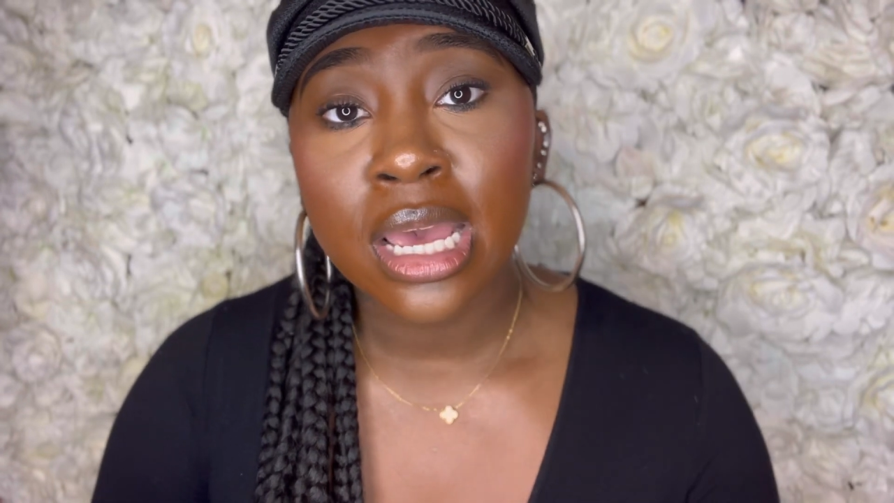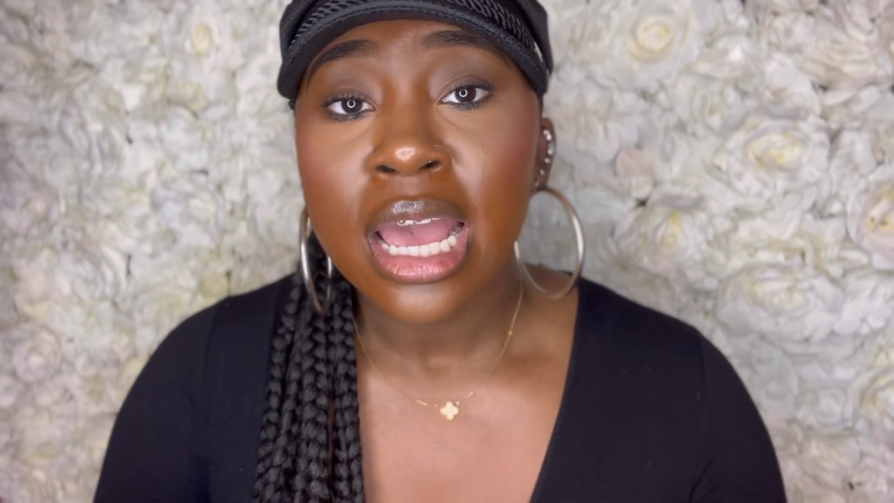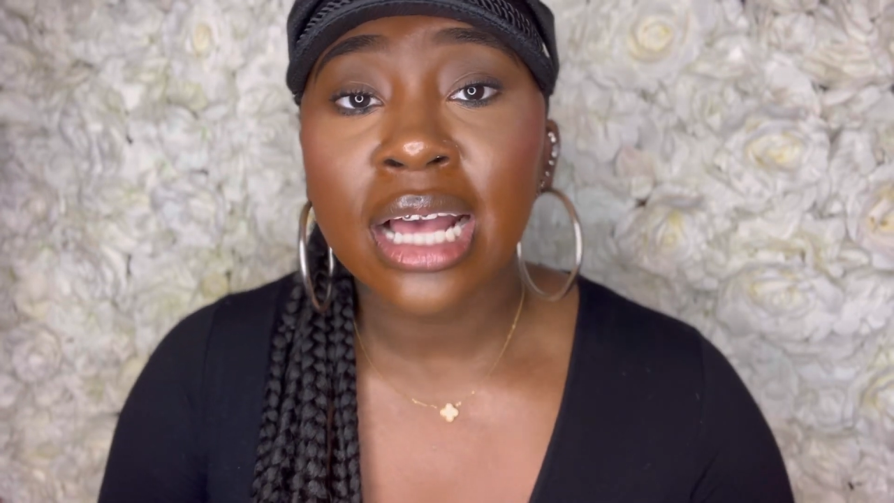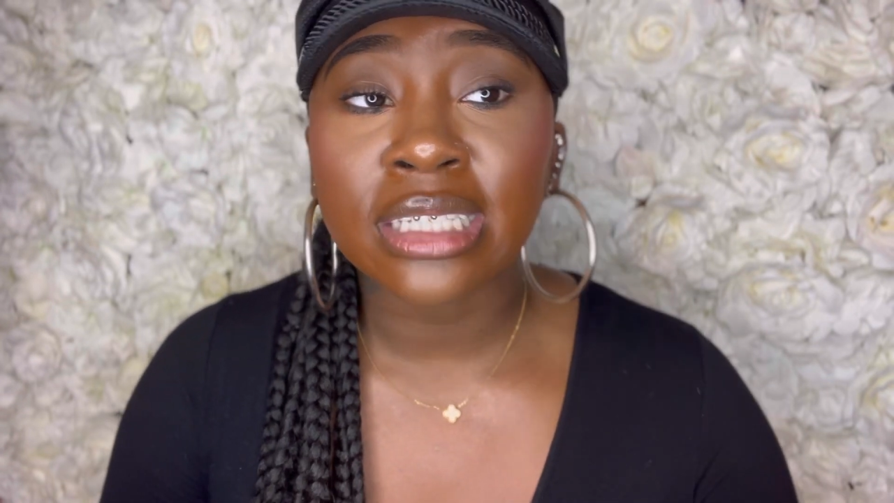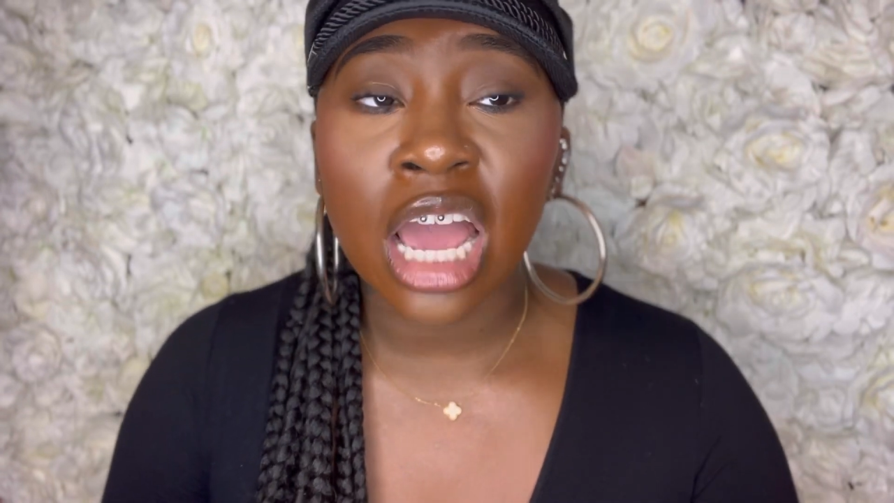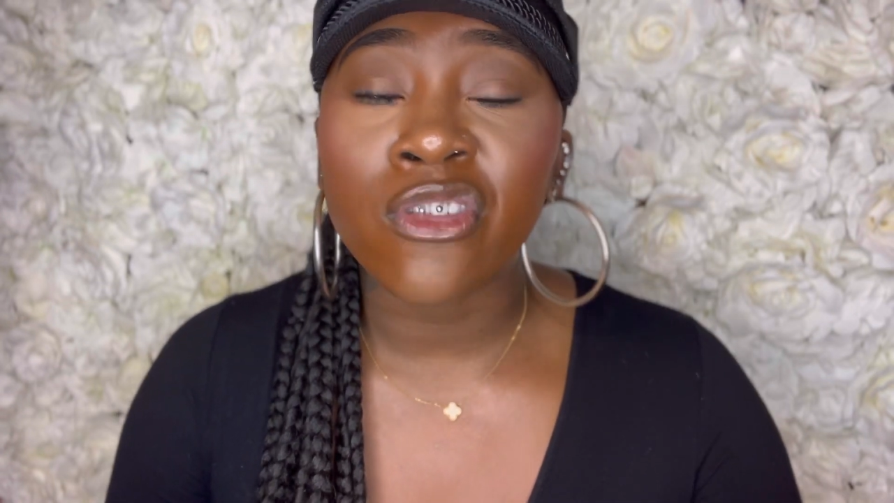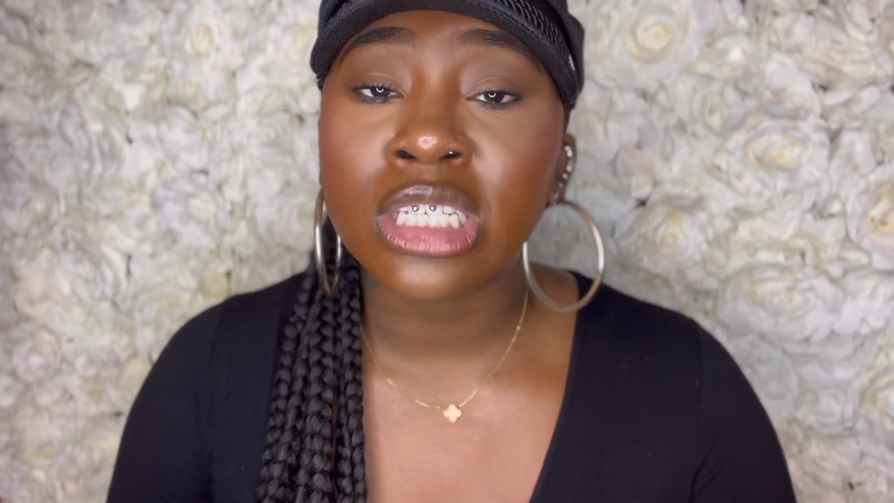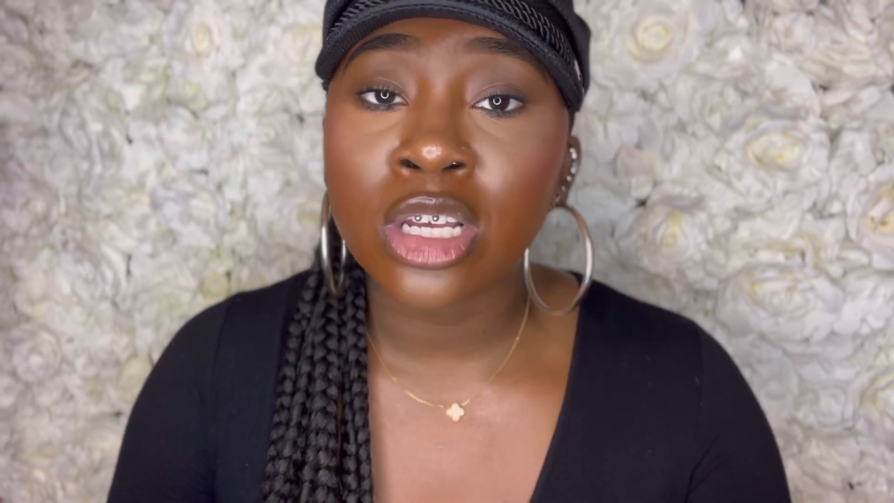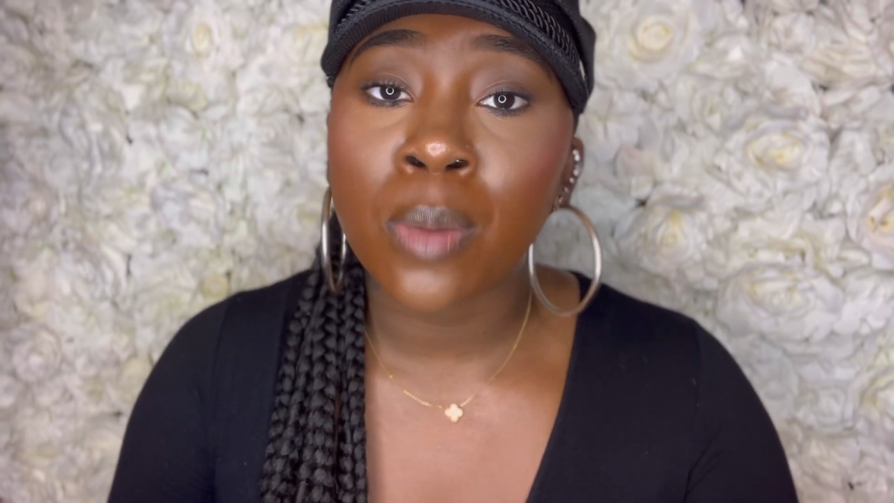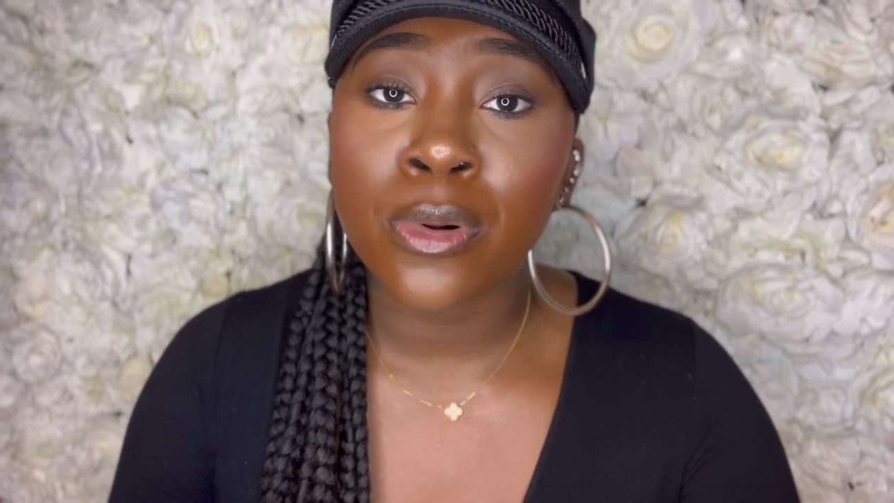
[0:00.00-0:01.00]
Because every
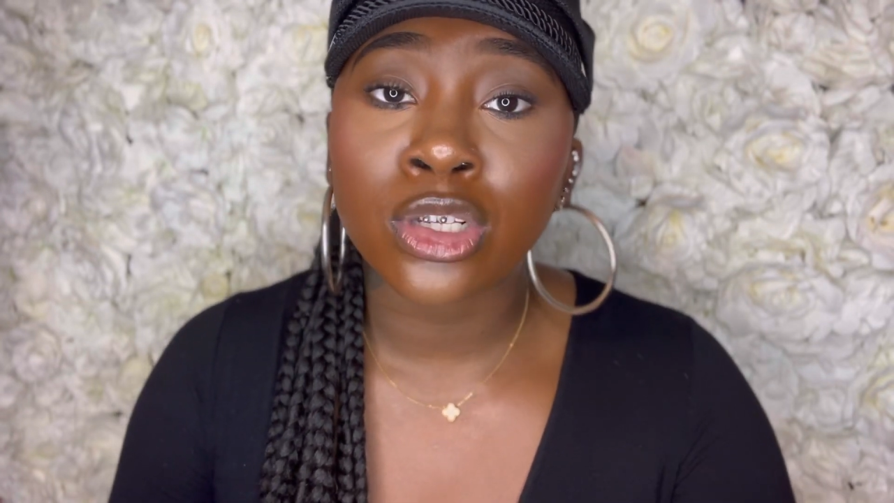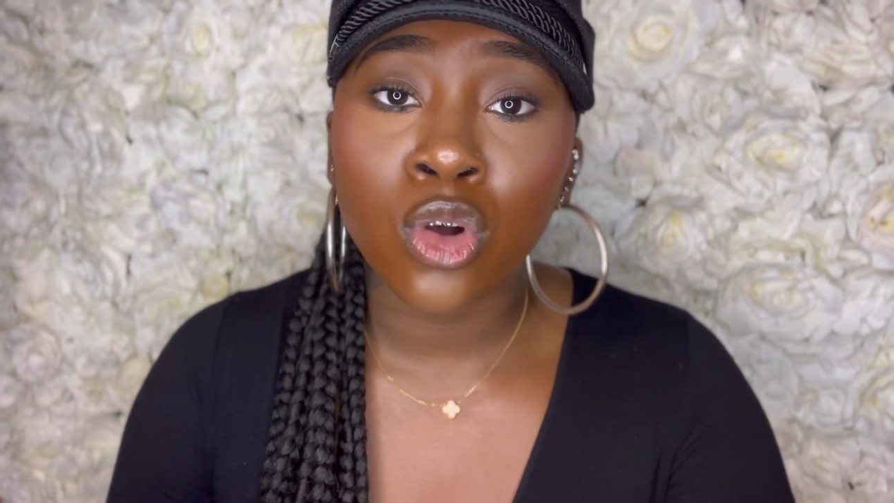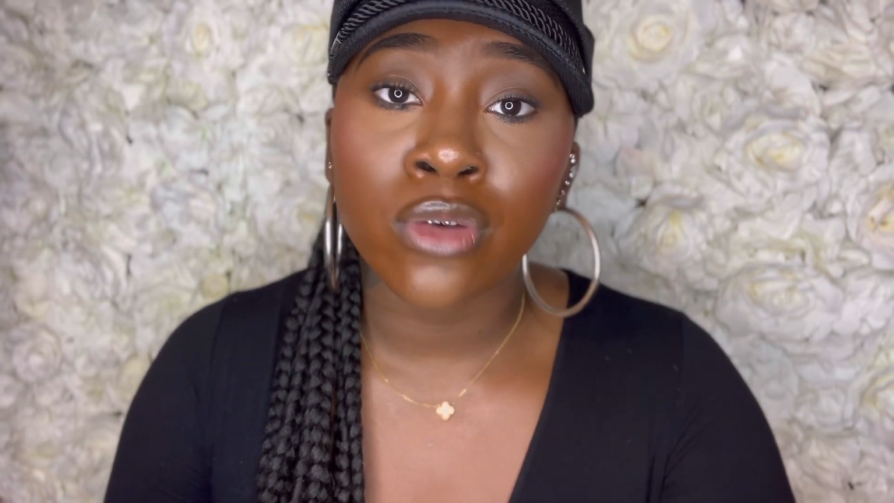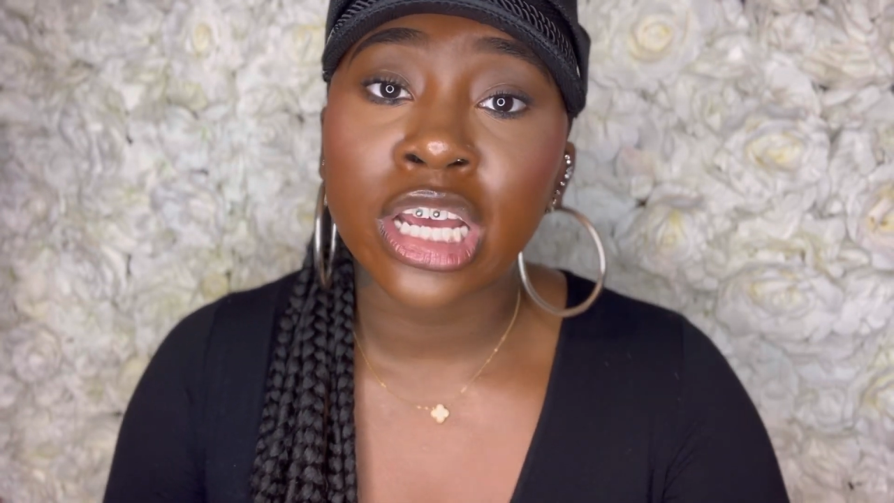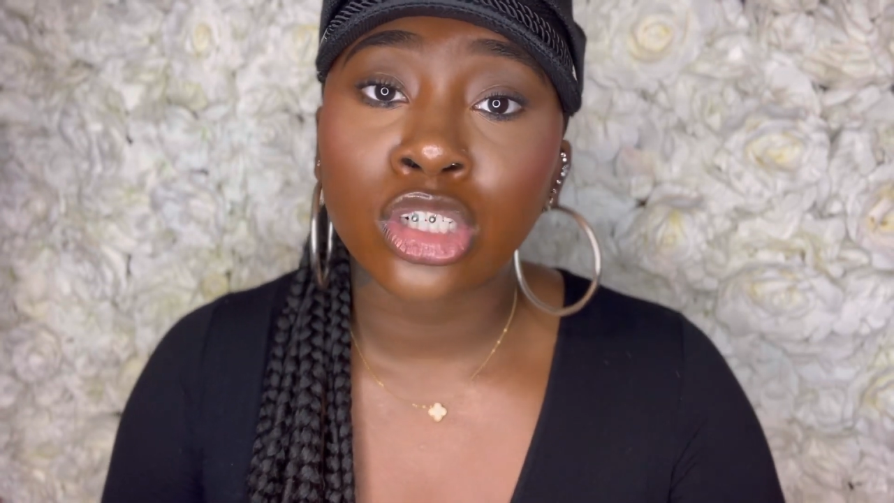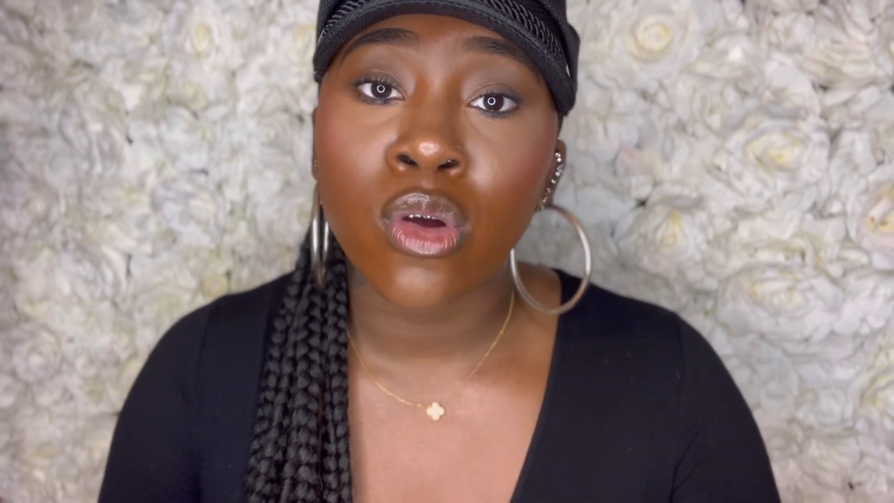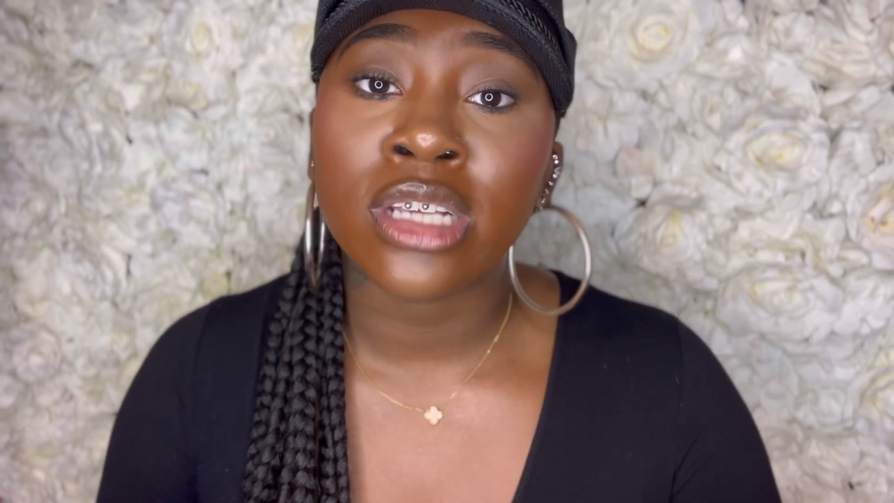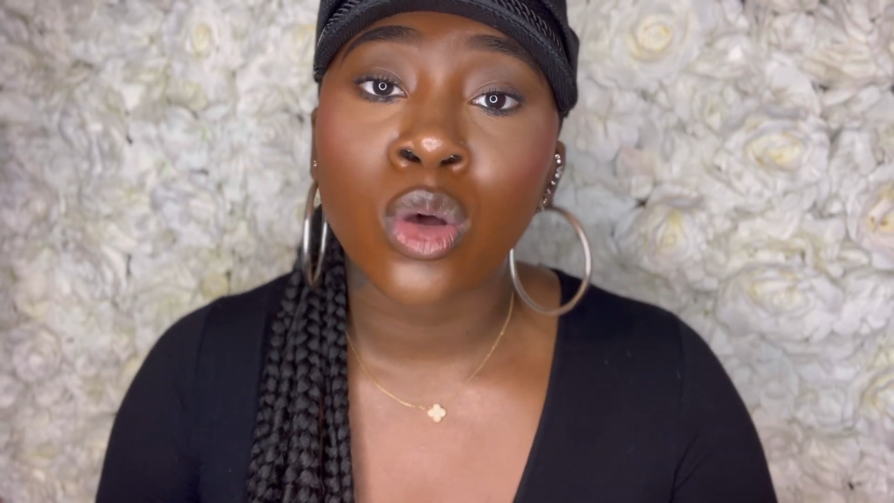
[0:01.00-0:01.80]
single person on that show has